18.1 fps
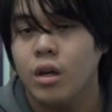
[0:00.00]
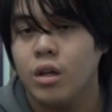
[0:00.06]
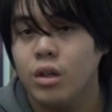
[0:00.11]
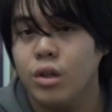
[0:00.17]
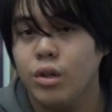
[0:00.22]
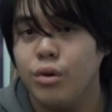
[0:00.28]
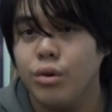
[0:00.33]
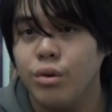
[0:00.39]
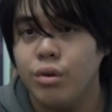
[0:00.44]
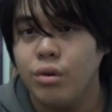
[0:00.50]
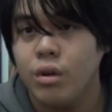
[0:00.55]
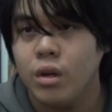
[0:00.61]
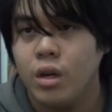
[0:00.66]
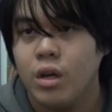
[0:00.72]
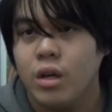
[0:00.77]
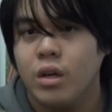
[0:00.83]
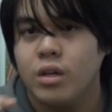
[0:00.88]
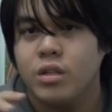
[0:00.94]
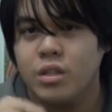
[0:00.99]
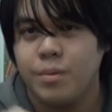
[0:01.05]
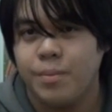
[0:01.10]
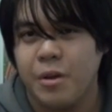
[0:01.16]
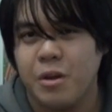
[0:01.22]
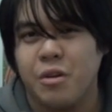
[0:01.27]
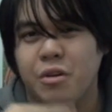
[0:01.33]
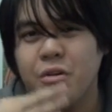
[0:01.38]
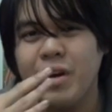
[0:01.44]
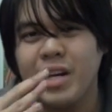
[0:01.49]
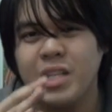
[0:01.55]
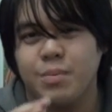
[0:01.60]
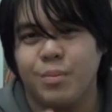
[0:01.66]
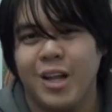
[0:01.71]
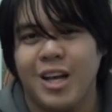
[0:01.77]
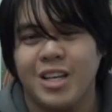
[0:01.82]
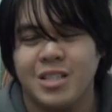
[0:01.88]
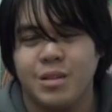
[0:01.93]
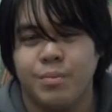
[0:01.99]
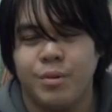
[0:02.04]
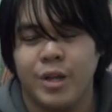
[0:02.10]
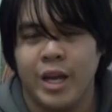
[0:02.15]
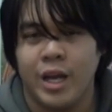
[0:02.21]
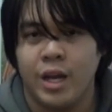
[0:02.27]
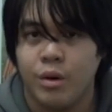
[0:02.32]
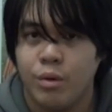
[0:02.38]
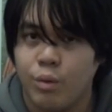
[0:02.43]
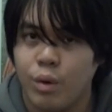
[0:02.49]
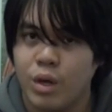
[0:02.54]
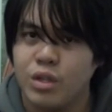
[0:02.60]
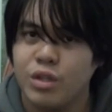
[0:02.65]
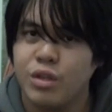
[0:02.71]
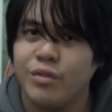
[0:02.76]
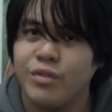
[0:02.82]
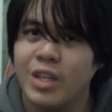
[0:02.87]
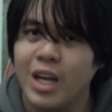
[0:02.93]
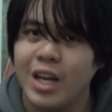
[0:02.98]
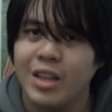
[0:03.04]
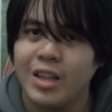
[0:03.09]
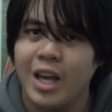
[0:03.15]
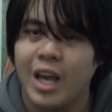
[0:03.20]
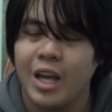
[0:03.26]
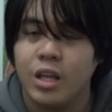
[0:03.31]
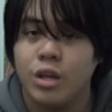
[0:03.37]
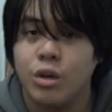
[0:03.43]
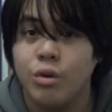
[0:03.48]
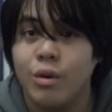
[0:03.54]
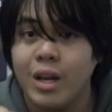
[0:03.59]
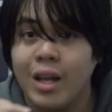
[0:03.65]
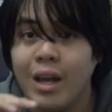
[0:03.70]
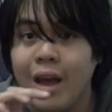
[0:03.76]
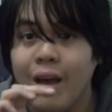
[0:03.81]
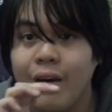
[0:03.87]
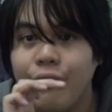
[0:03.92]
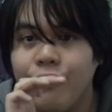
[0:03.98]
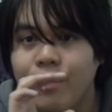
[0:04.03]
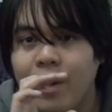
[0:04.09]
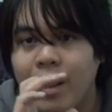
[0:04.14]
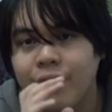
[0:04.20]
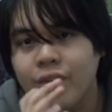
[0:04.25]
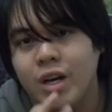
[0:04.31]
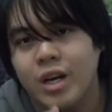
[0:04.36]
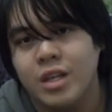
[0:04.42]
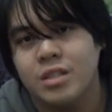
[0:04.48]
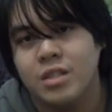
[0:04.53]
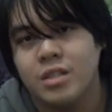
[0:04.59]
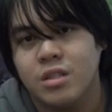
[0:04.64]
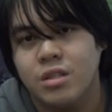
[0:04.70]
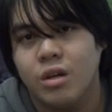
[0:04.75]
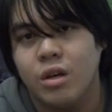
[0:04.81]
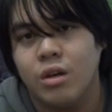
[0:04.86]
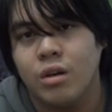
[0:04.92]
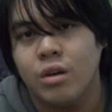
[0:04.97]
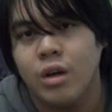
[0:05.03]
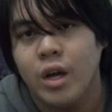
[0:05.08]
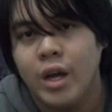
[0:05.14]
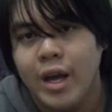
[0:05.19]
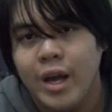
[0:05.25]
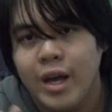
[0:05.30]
Lu, Superior Right to Blaster Blade. Once you've done that, you already have 5 cards in soul.